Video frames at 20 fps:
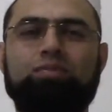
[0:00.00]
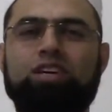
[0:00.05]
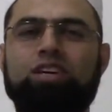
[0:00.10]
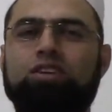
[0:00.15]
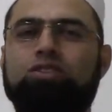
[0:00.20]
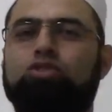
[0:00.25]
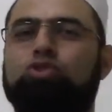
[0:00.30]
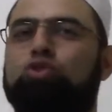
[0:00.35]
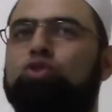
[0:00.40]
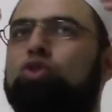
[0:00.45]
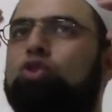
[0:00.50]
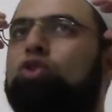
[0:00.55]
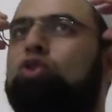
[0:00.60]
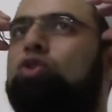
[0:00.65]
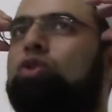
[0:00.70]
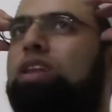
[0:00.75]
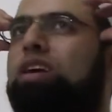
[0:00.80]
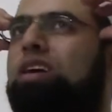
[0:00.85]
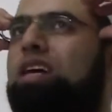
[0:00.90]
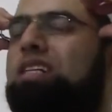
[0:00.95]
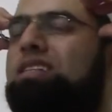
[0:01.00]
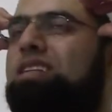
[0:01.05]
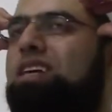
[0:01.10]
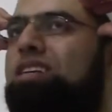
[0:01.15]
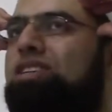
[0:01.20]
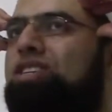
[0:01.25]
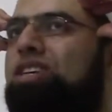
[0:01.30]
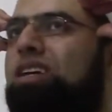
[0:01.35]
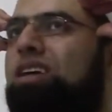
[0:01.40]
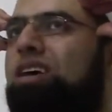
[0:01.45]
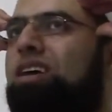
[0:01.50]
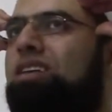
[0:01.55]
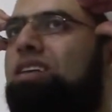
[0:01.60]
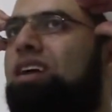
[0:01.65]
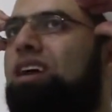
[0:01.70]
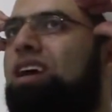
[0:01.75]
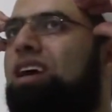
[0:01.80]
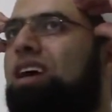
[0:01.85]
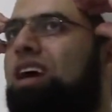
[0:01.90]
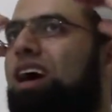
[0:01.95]
He drew their attention
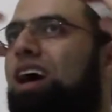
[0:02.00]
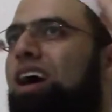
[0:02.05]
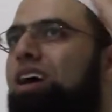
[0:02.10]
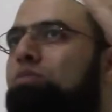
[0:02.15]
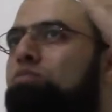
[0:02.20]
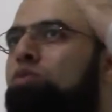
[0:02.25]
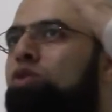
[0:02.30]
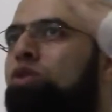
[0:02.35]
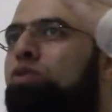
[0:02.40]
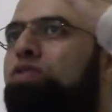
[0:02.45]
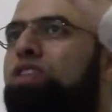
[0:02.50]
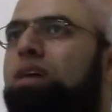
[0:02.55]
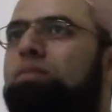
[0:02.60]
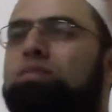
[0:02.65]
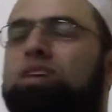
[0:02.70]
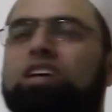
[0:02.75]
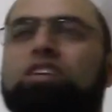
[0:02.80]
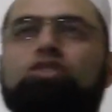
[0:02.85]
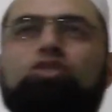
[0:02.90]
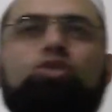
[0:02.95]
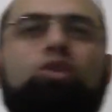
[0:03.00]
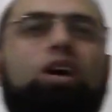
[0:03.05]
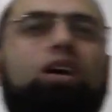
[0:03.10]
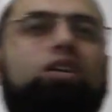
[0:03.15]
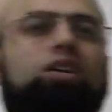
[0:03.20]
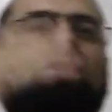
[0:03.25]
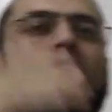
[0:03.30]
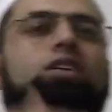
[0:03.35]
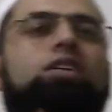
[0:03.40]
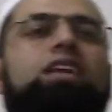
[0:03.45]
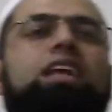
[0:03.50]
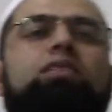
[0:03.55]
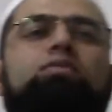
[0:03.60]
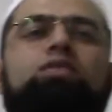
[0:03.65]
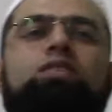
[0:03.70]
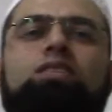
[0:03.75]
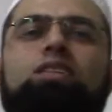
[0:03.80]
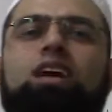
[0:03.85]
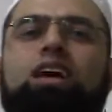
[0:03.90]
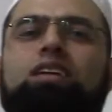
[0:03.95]
and moved them into another
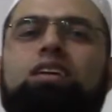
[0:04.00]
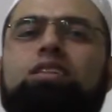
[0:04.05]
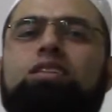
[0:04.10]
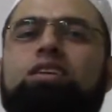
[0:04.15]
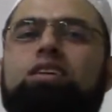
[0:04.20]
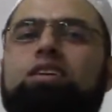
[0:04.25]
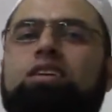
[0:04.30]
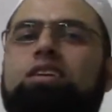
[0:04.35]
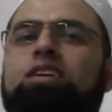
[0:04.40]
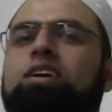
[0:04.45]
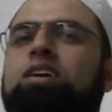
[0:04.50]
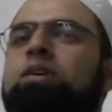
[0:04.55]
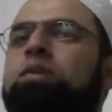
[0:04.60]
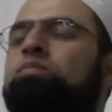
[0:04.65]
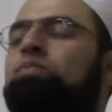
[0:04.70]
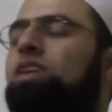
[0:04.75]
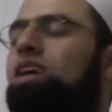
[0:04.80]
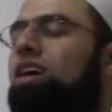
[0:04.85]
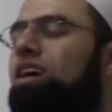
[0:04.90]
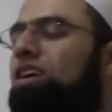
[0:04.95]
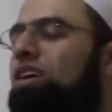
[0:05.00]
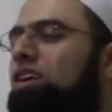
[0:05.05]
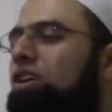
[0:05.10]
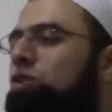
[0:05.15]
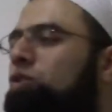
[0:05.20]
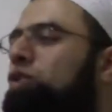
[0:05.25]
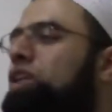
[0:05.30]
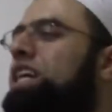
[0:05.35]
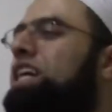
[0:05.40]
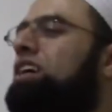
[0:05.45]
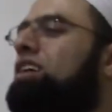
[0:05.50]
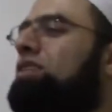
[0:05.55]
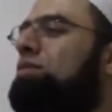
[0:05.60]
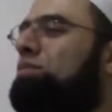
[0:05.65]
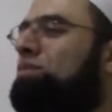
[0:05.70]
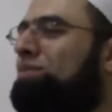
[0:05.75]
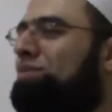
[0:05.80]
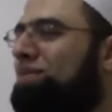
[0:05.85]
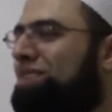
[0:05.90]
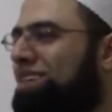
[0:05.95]
level, another
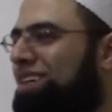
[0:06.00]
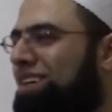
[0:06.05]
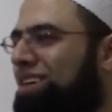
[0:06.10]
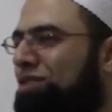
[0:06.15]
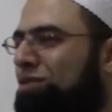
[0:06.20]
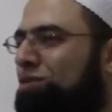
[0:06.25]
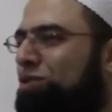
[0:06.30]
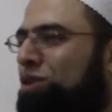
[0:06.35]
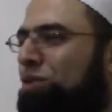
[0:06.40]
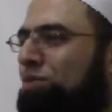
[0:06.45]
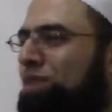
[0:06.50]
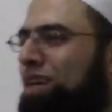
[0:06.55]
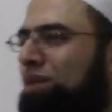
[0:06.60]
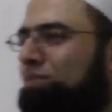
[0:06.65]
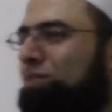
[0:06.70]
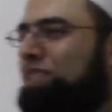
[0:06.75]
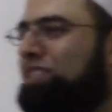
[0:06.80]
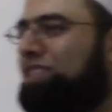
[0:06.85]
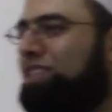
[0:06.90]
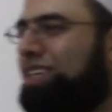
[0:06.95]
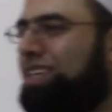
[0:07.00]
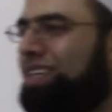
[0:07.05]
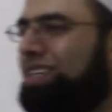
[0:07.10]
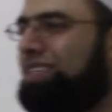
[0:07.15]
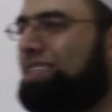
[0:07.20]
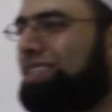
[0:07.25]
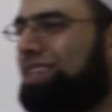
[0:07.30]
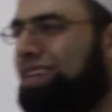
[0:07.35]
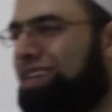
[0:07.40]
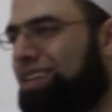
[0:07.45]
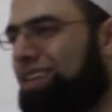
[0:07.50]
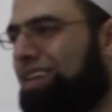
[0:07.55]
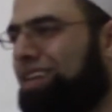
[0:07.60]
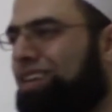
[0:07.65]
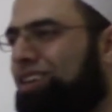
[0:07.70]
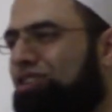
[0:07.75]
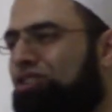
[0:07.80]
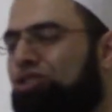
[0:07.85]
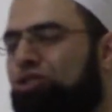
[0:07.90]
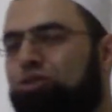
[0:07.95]
realm, from the materialistic
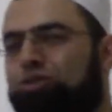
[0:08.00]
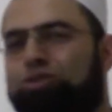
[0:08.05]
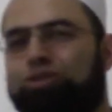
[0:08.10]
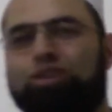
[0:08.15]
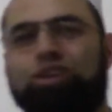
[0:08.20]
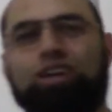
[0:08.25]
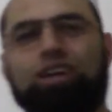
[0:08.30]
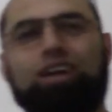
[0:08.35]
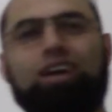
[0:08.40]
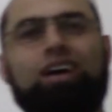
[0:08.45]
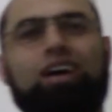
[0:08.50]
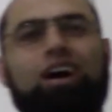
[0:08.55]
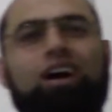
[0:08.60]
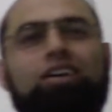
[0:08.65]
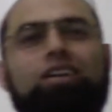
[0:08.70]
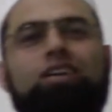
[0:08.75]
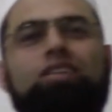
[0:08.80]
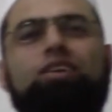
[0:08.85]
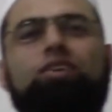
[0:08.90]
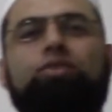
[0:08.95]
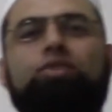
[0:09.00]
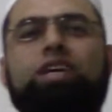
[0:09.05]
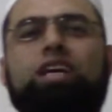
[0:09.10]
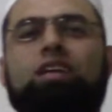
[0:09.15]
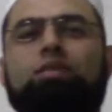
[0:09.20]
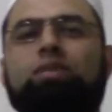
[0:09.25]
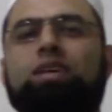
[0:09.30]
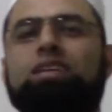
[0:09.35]
thinking to another realm.